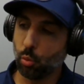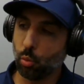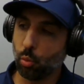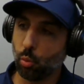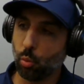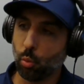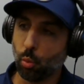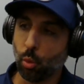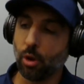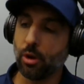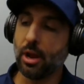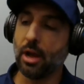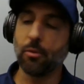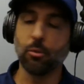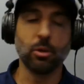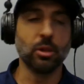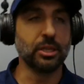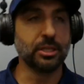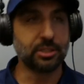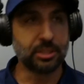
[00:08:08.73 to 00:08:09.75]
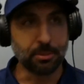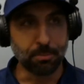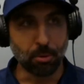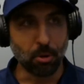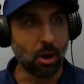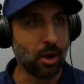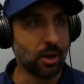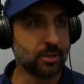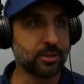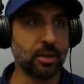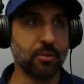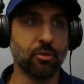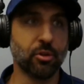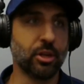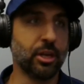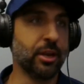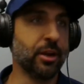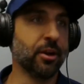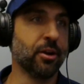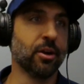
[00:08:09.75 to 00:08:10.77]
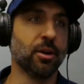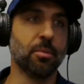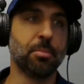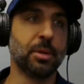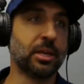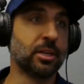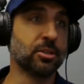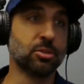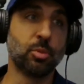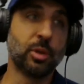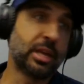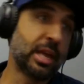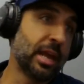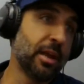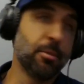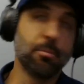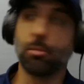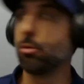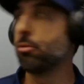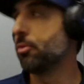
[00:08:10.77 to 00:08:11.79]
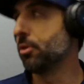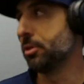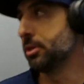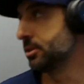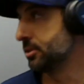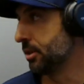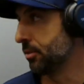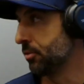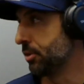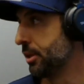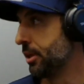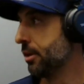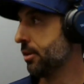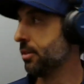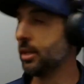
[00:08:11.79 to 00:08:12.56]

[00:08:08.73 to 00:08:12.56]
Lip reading: we're not releasing product every year because we can't improve on this every year.